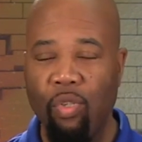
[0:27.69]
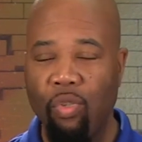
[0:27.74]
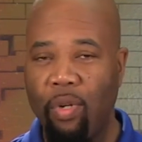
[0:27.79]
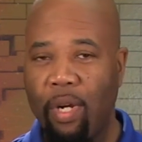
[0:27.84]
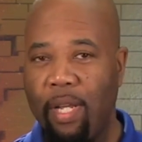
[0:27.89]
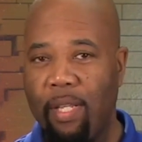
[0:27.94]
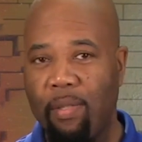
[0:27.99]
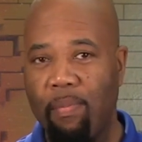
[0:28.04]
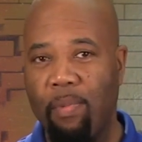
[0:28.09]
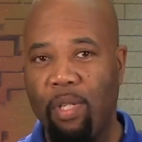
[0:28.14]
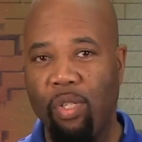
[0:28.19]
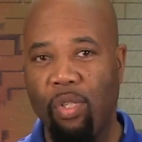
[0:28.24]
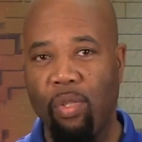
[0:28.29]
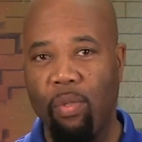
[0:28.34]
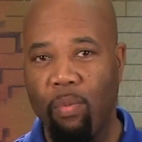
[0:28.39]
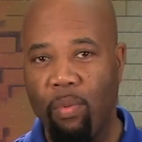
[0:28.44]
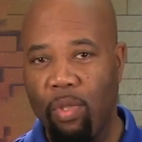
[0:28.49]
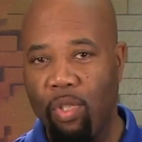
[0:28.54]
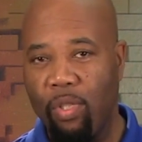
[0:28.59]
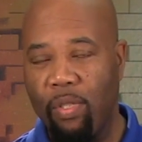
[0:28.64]

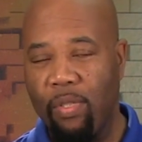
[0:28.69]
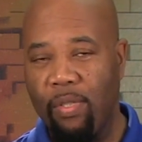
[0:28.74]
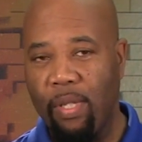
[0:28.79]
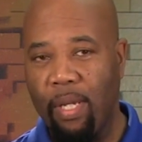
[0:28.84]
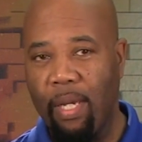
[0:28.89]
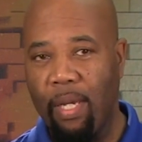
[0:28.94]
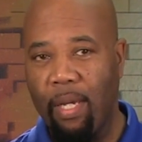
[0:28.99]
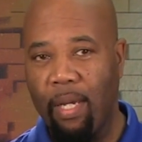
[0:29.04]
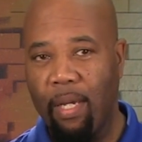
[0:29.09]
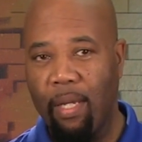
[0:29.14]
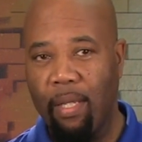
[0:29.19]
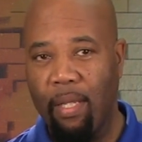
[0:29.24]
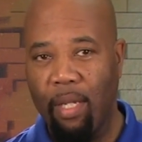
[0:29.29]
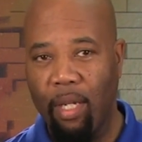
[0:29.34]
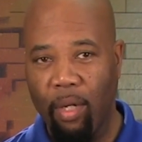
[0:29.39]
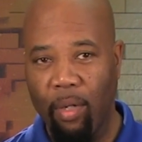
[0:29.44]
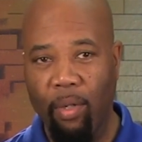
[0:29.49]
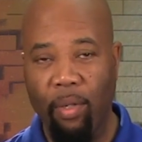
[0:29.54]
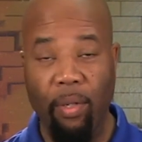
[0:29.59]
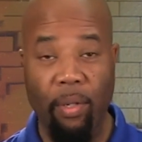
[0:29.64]
transmission, which is the
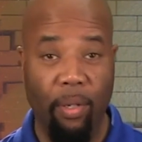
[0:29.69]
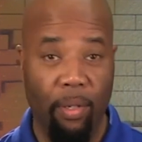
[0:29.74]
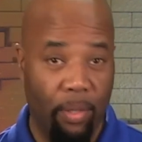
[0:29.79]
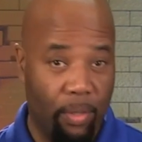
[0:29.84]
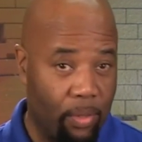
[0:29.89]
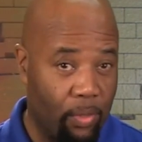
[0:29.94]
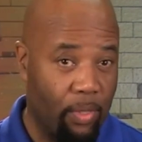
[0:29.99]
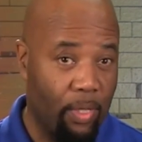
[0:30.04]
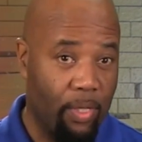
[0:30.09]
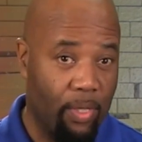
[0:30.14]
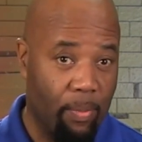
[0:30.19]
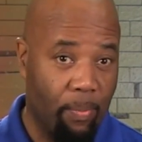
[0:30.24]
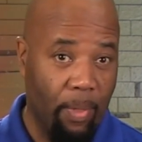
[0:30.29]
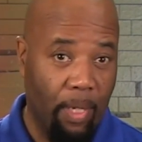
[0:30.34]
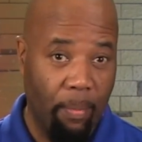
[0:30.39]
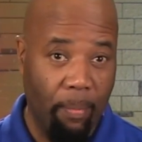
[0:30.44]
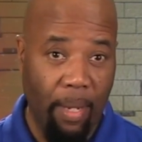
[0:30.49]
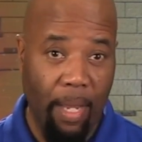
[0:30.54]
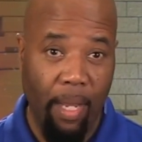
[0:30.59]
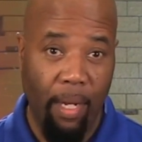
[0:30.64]
earlier
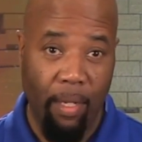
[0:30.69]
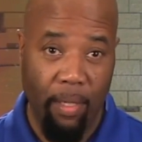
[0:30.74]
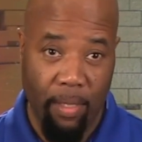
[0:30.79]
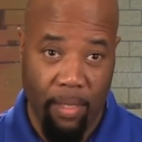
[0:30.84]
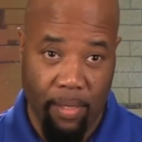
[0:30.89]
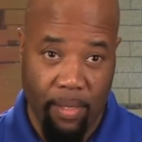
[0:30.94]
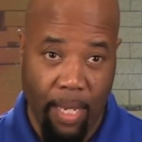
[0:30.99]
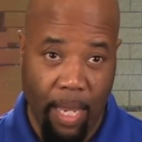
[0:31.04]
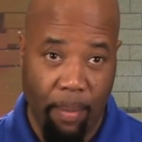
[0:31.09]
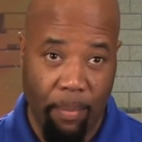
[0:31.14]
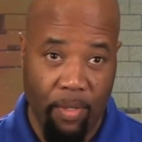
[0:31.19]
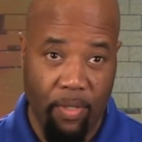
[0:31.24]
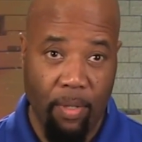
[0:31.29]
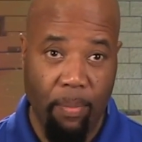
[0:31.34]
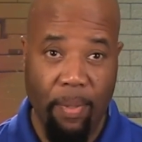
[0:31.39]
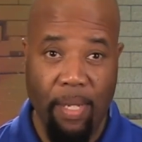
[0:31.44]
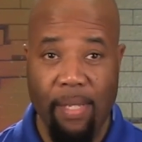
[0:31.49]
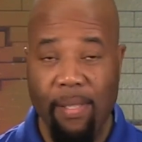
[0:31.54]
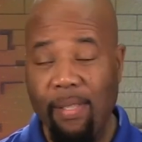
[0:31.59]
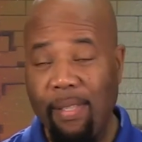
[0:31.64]
6-speed model. This happens to
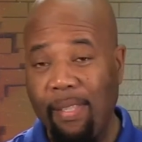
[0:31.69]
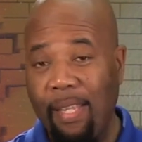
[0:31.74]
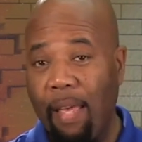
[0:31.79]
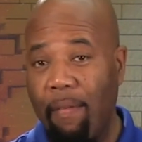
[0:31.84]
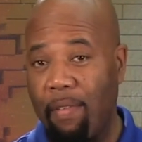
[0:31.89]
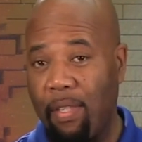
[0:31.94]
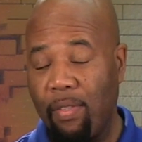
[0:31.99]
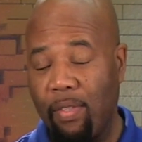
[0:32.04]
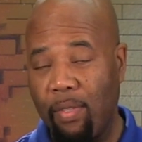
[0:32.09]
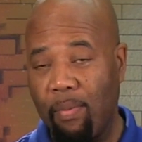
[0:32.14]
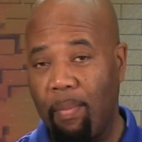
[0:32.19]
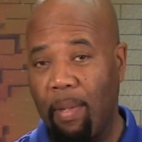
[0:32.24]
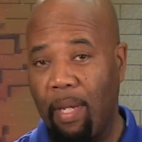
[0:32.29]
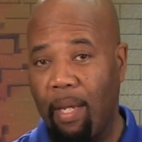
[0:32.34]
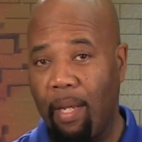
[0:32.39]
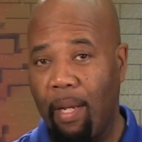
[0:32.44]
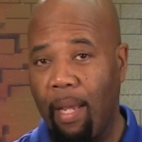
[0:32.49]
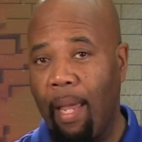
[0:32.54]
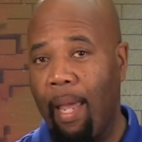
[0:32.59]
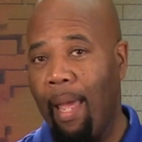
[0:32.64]
be a
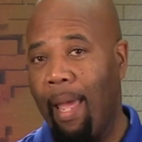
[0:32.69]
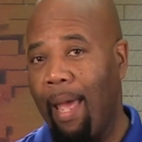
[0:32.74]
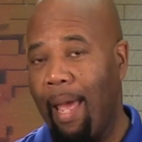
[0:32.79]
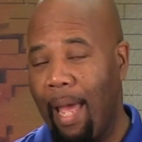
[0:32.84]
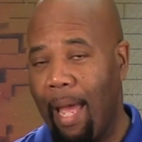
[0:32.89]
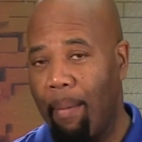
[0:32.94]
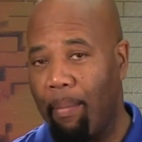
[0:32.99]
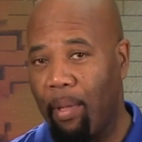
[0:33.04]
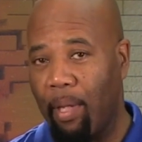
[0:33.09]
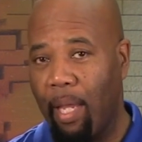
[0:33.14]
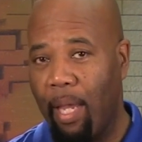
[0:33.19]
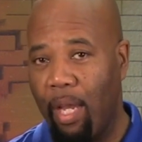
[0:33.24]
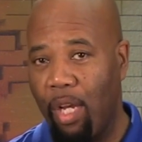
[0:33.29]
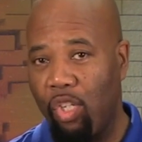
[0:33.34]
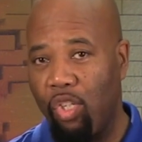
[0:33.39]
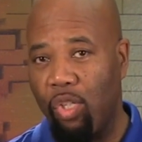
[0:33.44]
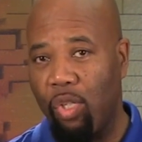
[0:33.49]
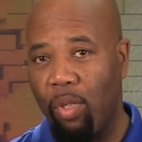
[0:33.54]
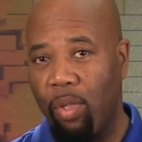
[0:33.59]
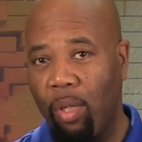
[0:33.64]
7-speed
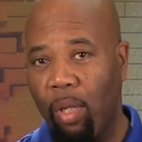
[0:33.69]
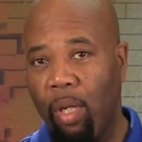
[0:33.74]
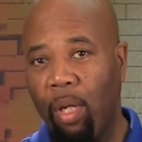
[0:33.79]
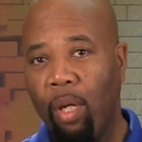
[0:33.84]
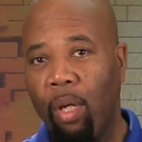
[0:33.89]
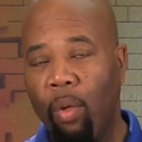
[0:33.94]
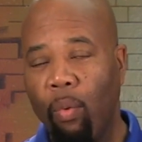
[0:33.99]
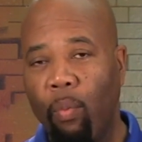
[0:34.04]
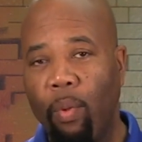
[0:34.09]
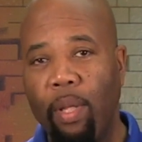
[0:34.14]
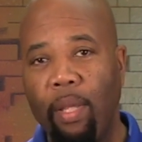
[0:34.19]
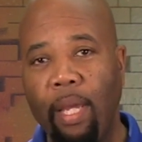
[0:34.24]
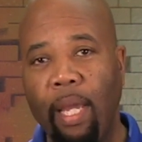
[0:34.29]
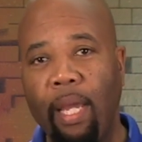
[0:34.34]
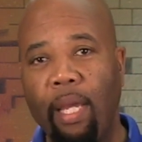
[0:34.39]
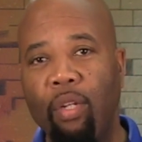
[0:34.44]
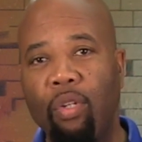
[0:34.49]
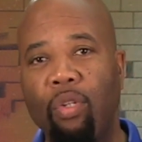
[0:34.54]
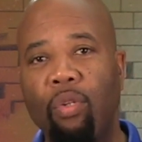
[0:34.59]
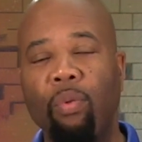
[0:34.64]
application with
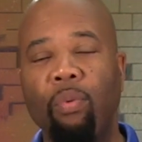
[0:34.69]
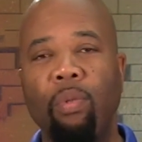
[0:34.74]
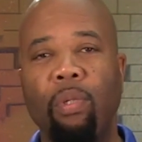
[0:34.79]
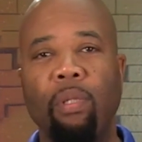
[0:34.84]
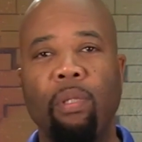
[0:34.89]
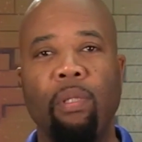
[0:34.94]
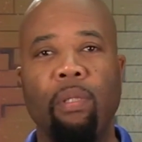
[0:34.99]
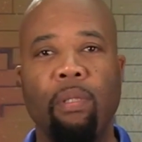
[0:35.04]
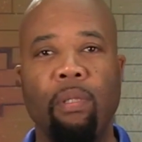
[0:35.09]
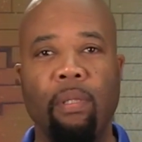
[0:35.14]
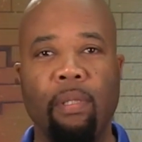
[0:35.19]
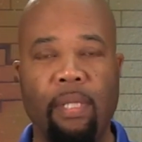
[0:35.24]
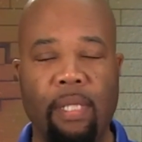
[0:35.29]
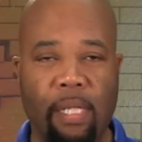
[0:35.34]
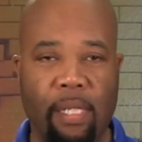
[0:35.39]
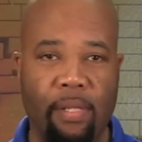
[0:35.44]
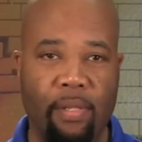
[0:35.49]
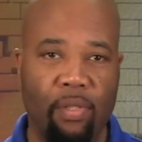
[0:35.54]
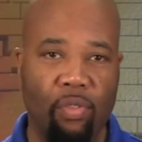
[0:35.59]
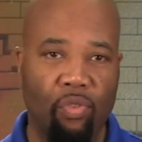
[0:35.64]
a dual
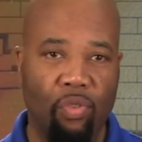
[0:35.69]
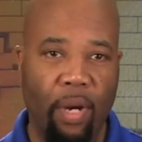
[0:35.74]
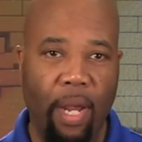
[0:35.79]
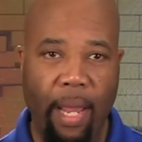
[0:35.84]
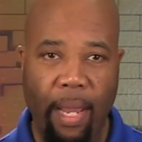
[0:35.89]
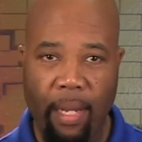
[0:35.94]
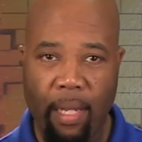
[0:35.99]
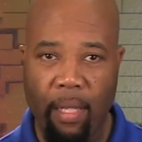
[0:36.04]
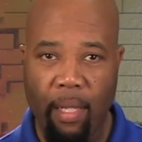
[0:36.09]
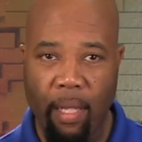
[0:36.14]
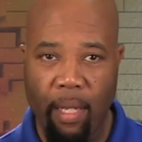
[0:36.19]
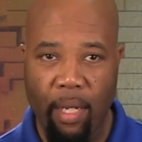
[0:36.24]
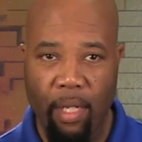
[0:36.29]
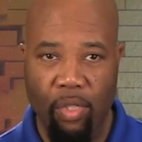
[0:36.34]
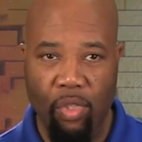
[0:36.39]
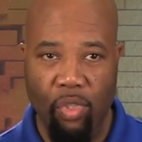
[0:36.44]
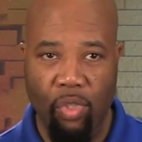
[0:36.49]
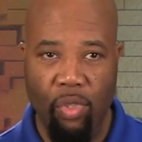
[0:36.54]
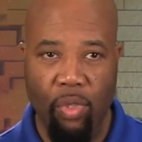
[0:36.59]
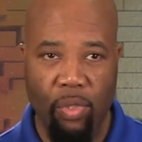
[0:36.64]
disc dry
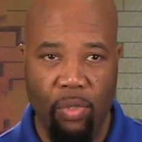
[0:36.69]
clutch.